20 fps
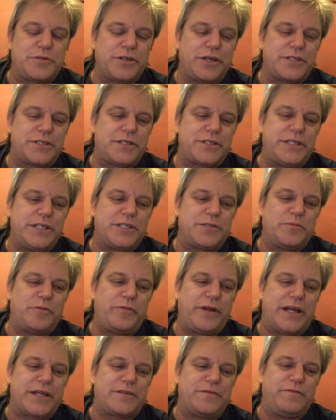nice to see some
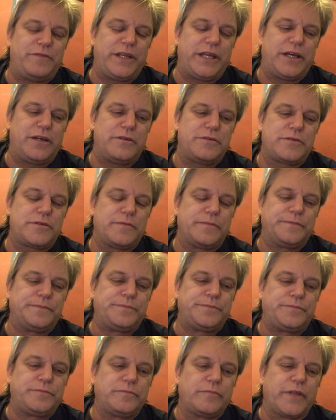of the reaction videos,
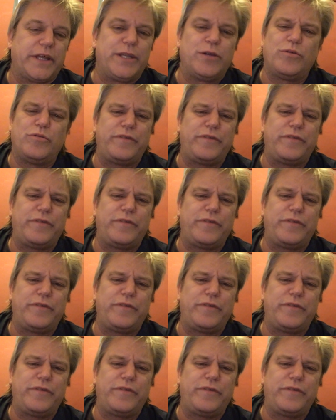and